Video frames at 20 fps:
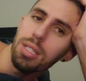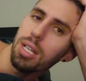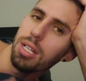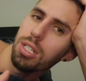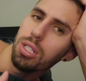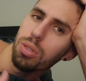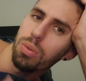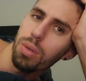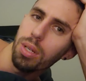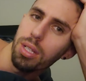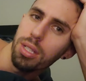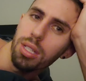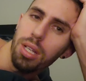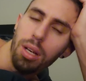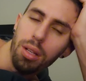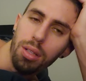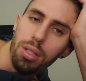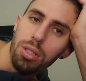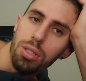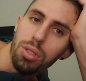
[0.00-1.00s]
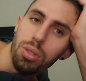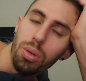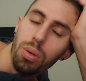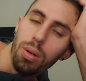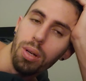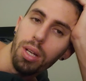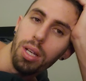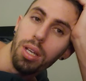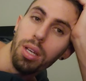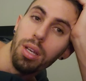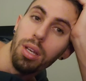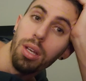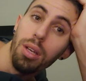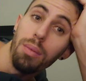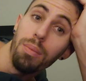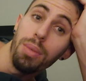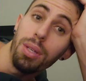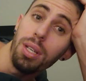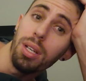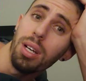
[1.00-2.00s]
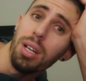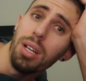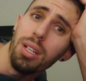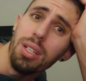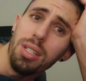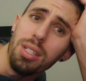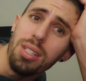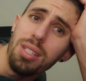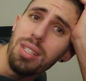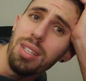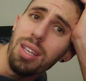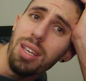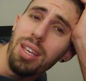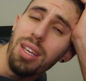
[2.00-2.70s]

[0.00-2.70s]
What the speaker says: I just want to tell this story because